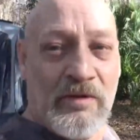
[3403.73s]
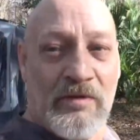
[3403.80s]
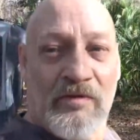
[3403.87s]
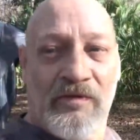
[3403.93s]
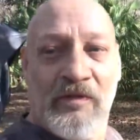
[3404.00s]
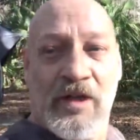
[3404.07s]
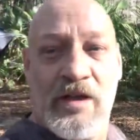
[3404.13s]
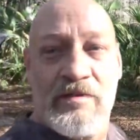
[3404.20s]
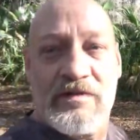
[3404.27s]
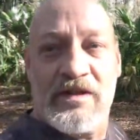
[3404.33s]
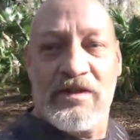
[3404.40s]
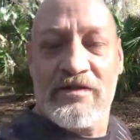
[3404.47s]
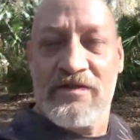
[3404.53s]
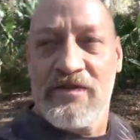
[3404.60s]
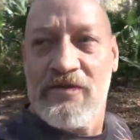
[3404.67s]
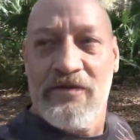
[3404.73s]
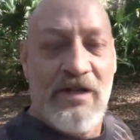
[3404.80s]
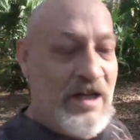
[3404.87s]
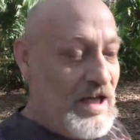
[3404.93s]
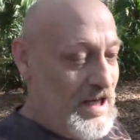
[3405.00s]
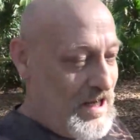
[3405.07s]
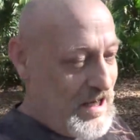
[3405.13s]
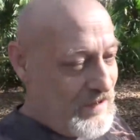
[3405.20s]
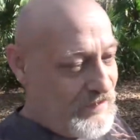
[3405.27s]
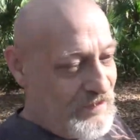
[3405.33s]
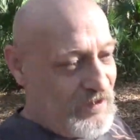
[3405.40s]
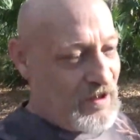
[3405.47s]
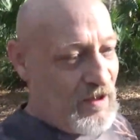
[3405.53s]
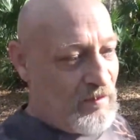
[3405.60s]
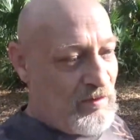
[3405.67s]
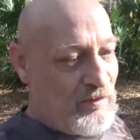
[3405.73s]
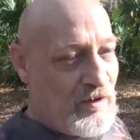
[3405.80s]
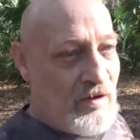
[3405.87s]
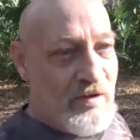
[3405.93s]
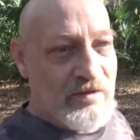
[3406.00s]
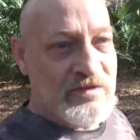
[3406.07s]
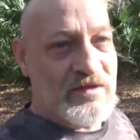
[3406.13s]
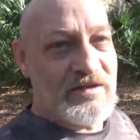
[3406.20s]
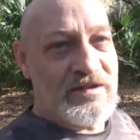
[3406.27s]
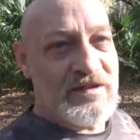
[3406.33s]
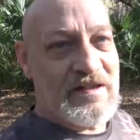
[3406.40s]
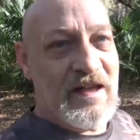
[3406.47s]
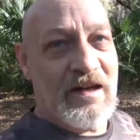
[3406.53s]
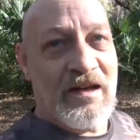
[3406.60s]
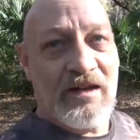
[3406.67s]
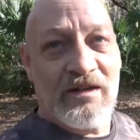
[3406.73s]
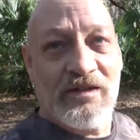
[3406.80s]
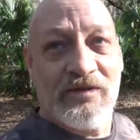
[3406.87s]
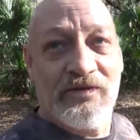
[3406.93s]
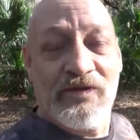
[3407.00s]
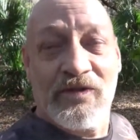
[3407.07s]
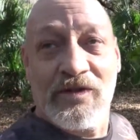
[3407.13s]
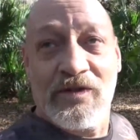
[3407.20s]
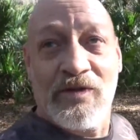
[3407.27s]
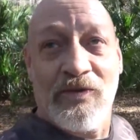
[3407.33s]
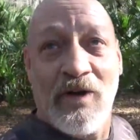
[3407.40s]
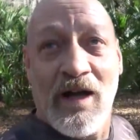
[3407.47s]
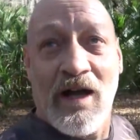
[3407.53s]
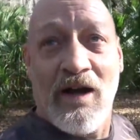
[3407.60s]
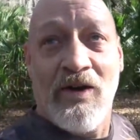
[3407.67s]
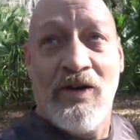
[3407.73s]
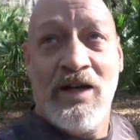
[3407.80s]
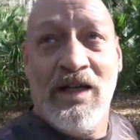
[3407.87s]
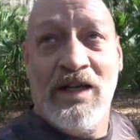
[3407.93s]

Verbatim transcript: little flames there, so I threw a couple logs on and sat out here for a little while.